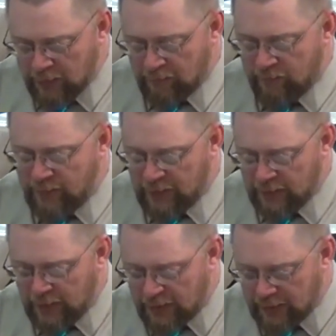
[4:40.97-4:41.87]
and fear
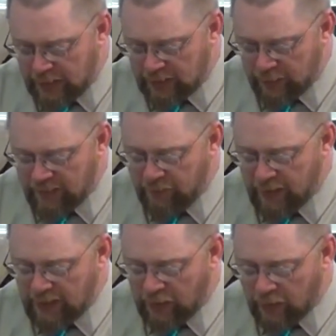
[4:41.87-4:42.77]
not, neither be
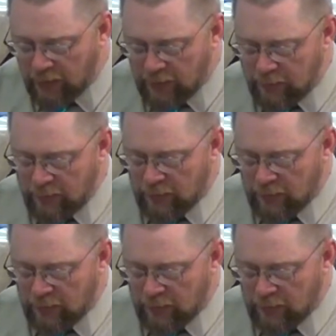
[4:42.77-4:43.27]
faint hearted